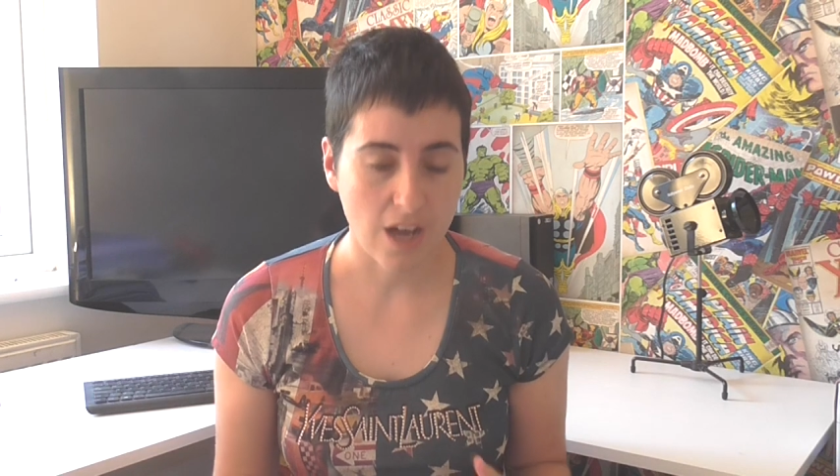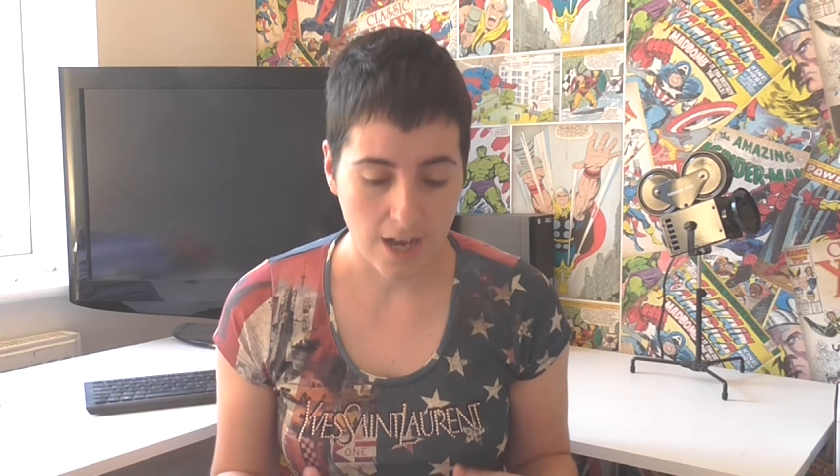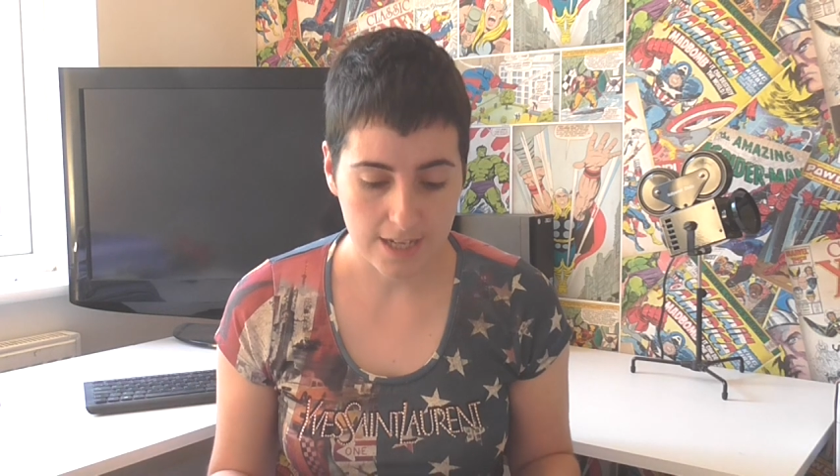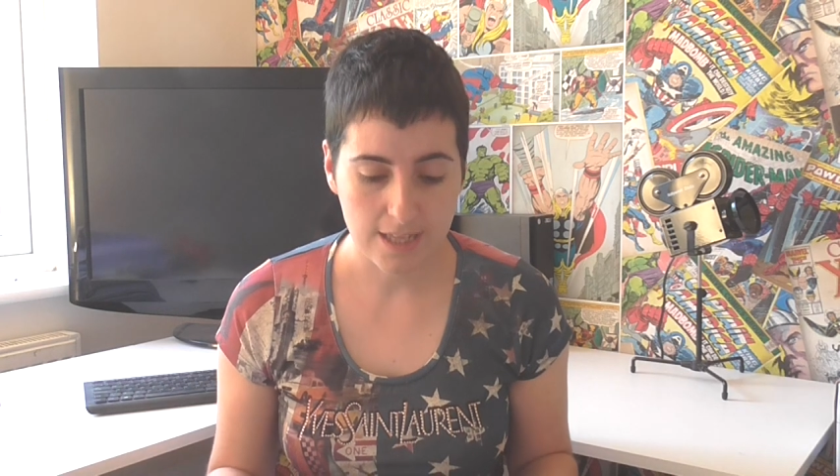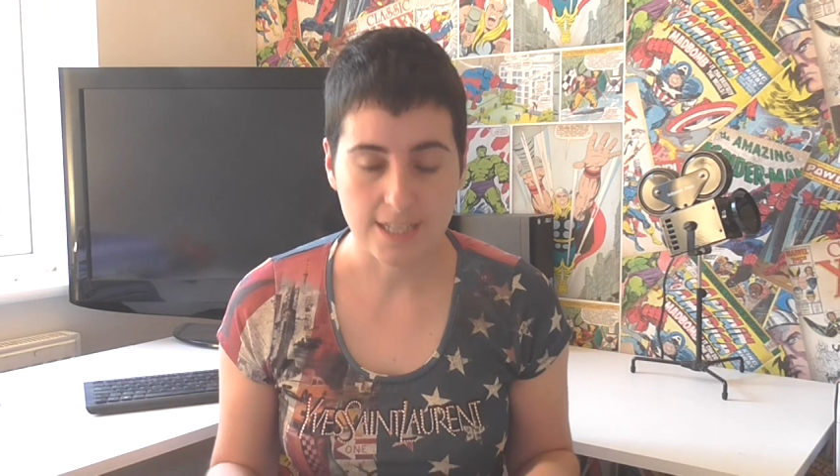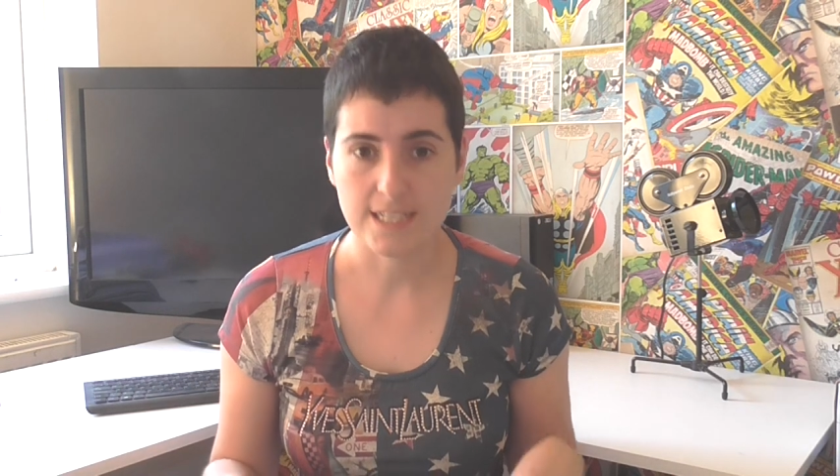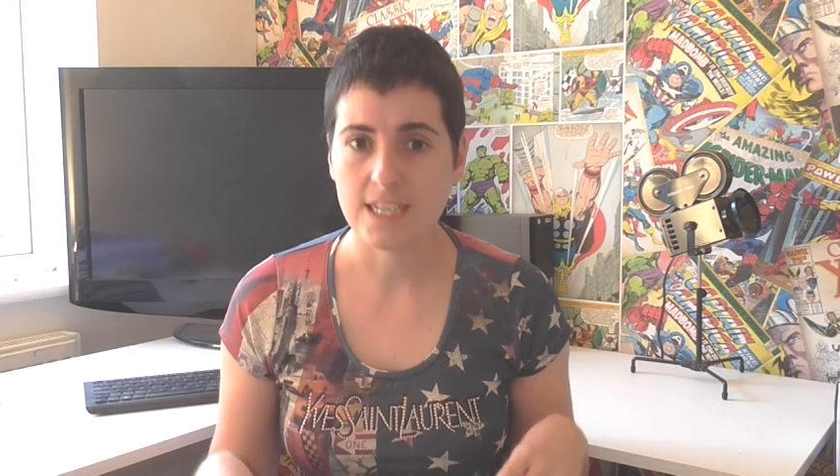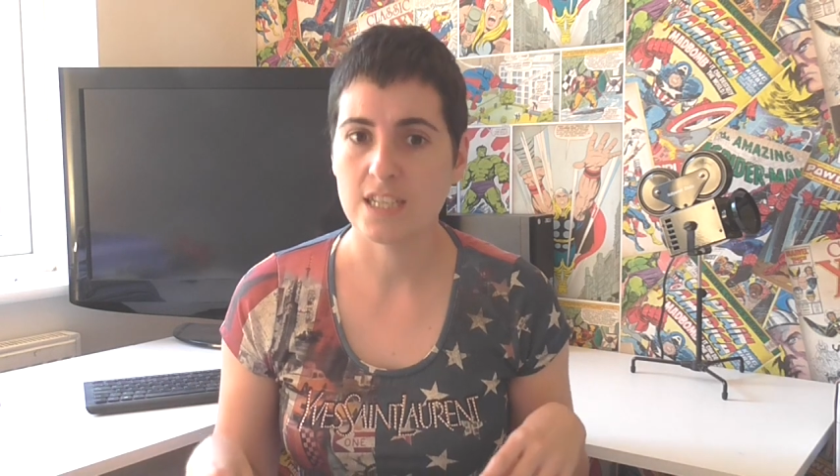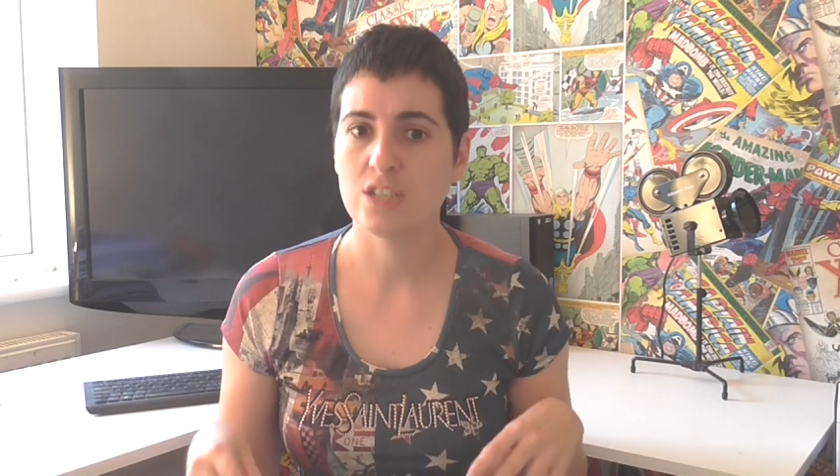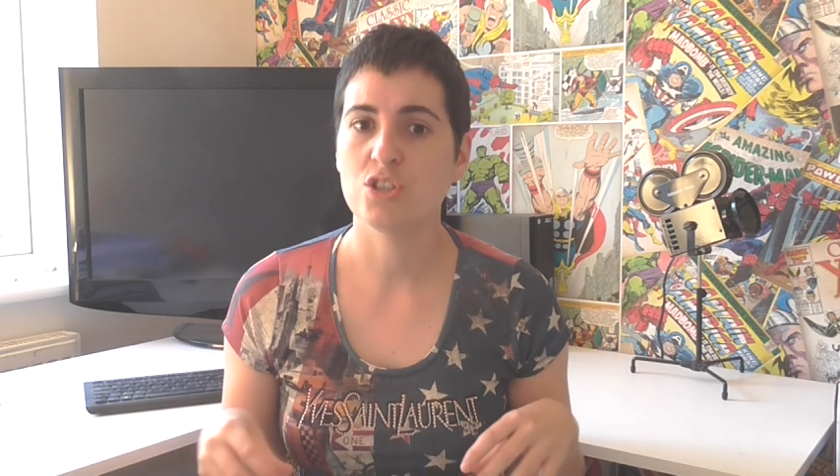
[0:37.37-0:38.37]

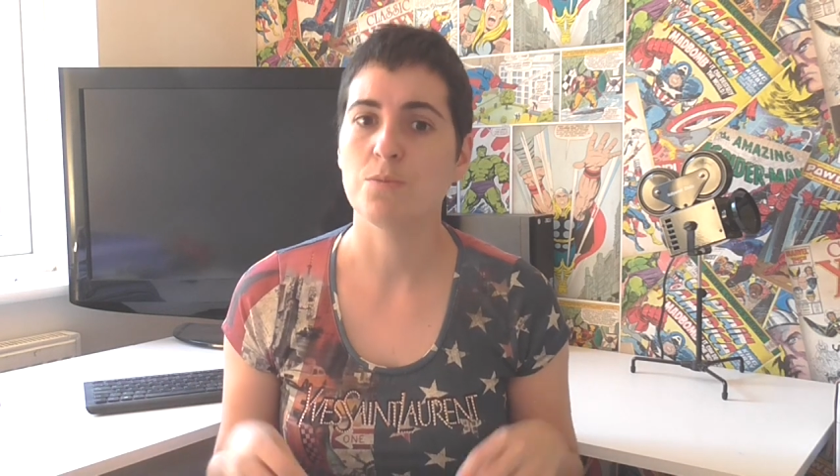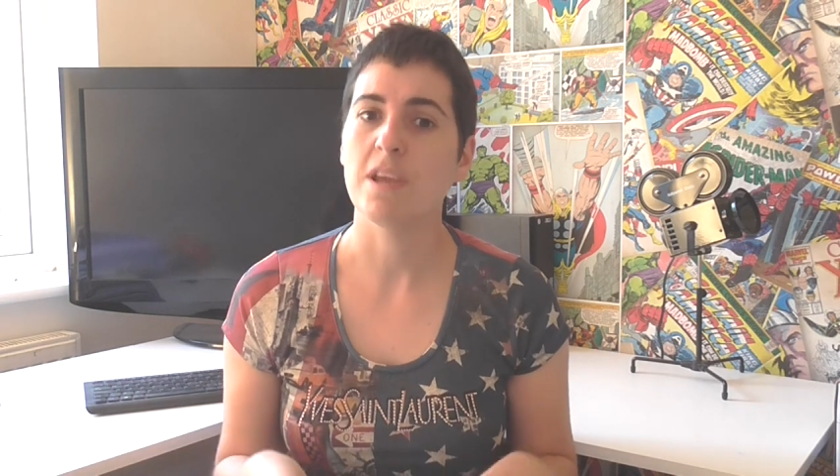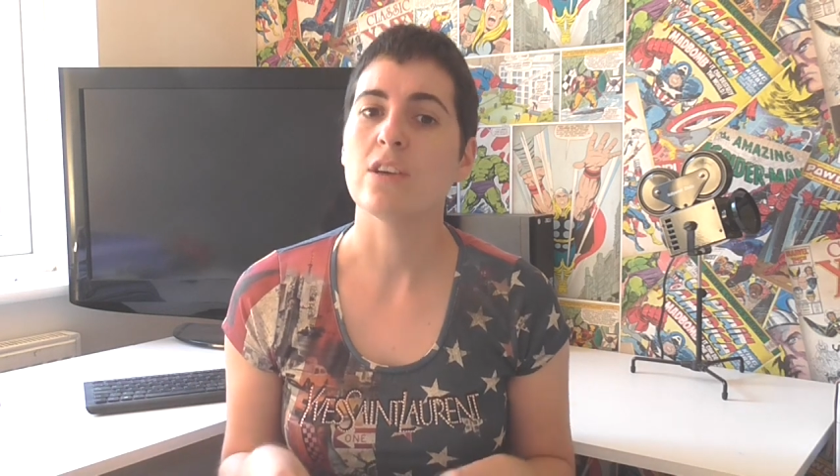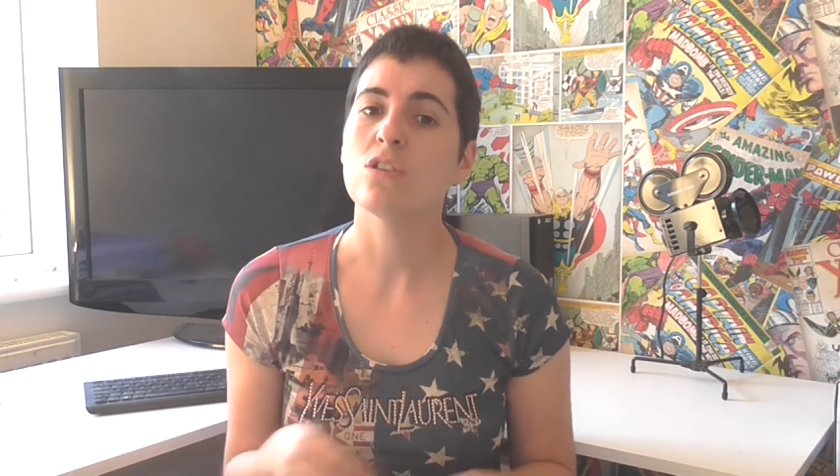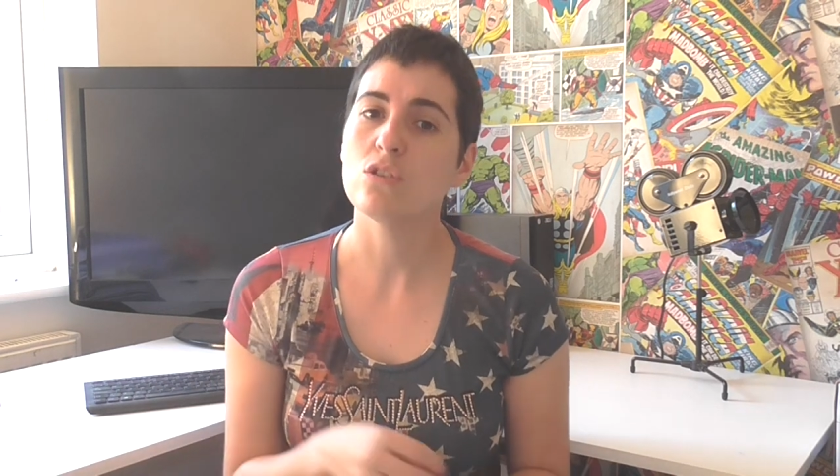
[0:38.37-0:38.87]
highlighting Jamaican